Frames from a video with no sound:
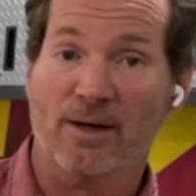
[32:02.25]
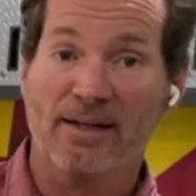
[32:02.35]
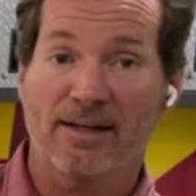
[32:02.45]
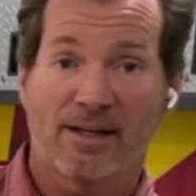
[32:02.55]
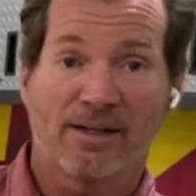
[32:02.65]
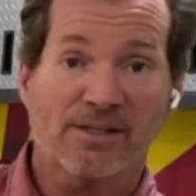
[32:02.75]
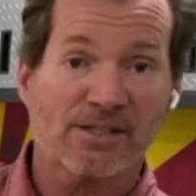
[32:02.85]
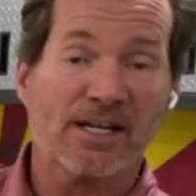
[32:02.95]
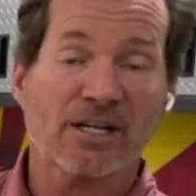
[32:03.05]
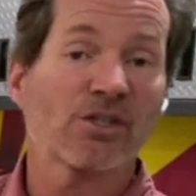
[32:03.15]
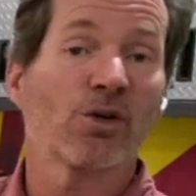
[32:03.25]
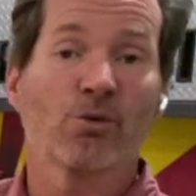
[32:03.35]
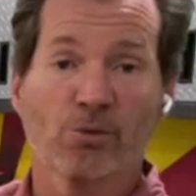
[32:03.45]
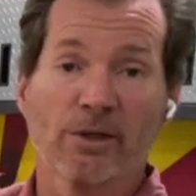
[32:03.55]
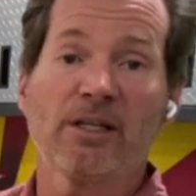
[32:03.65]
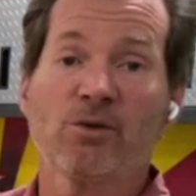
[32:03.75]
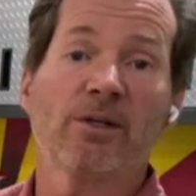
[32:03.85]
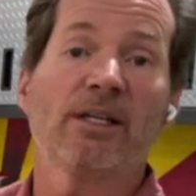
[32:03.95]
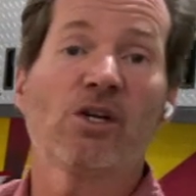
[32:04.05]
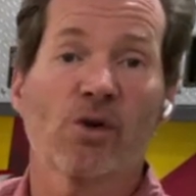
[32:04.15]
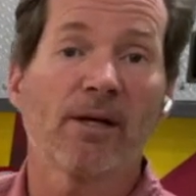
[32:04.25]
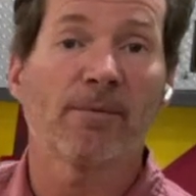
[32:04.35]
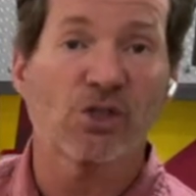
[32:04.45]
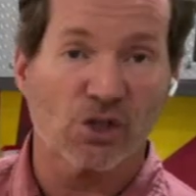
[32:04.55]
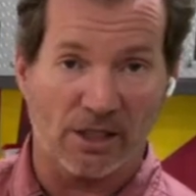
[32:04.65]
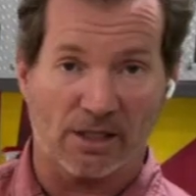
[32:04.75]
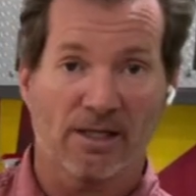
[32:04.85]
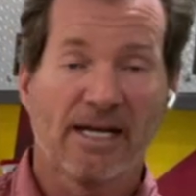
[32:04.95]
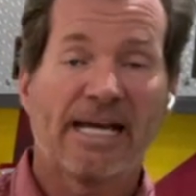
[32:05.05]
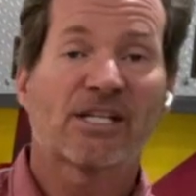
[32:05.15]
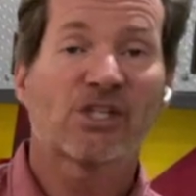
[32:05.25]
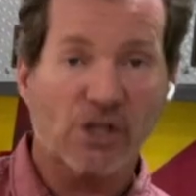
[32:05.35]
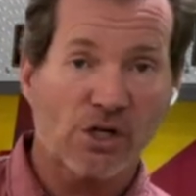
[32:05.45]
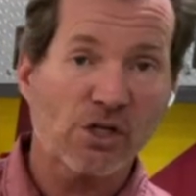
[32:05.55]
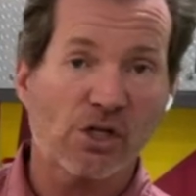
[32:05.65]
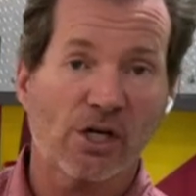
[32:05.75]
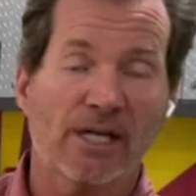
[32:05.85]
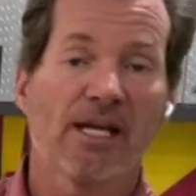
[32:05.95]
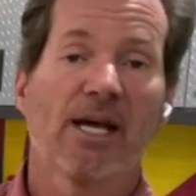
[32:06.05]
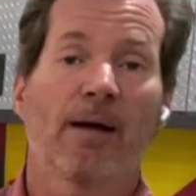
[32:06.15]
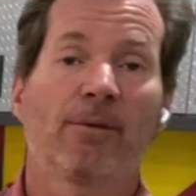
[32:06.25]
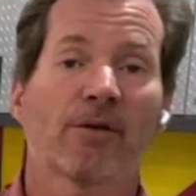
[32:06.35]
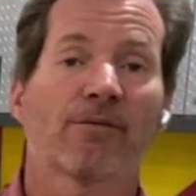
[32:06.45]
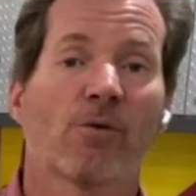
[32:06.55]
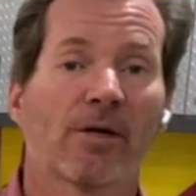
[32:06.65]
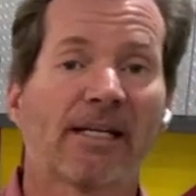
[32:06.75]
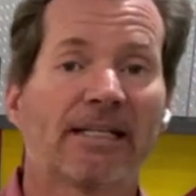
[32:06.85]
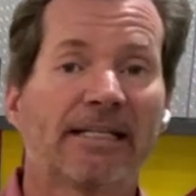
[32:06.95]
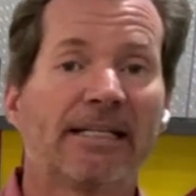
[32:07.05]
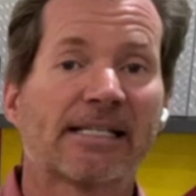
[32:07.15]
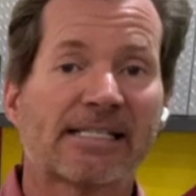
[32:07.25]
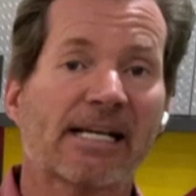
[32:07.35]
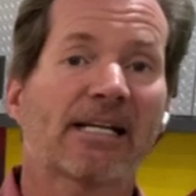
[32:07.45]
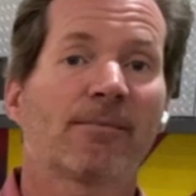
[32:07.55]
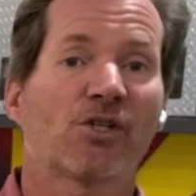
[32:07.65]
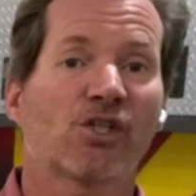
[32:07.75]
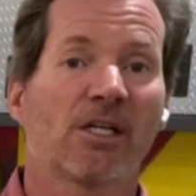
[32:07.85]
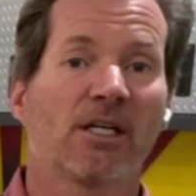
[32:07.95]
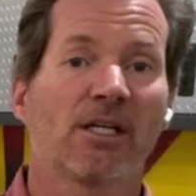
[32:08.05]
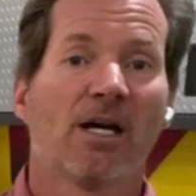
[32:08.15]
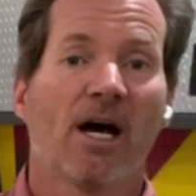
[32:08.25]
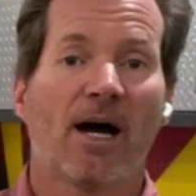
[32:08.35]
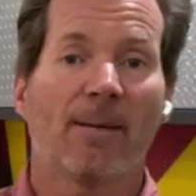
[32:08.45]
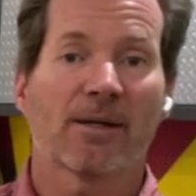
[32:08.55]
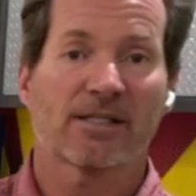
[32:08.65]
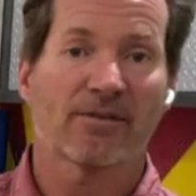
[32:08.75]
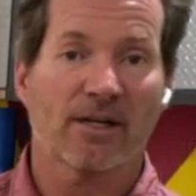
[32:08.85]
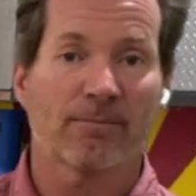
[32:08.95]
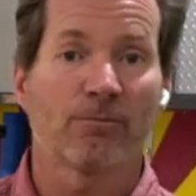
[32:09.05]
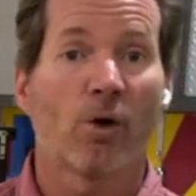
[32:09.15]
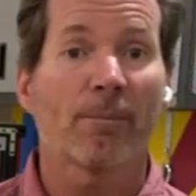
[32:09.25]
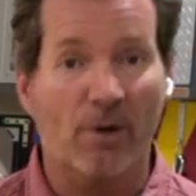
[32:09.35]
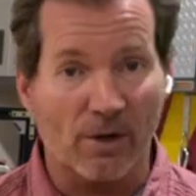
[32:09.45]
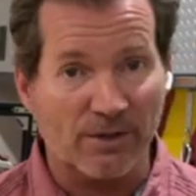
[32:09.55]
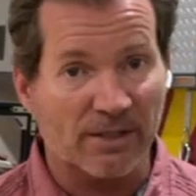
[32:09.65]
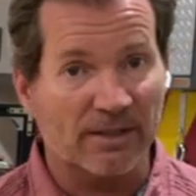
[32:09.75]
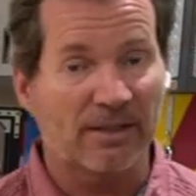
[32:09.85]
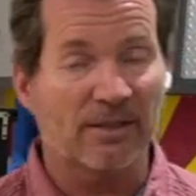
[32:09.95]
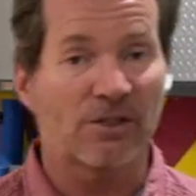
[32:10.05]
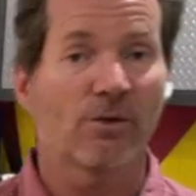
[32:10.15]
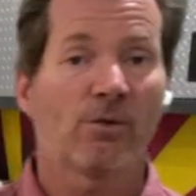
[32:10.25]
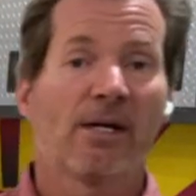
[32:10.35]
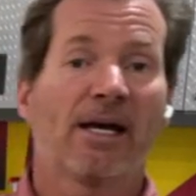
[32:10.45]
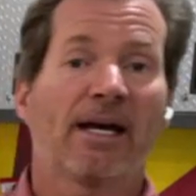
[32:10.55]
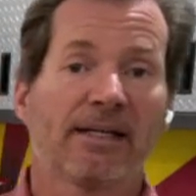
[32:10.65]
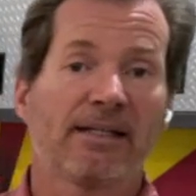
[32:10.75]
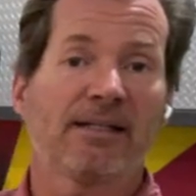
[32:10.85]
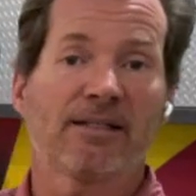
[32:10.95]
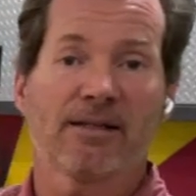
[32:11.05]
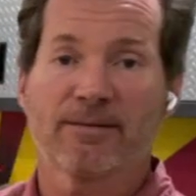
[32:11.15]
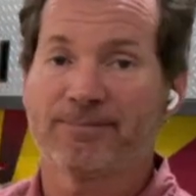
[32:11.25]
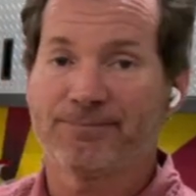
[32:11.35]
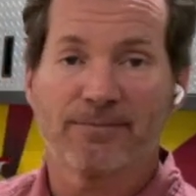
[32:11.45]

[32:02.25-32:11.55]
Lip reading: right? This is actually a really, really great machine. So good, I'm looking forward to getting the second machine because I've got more parts I need to do, and I need to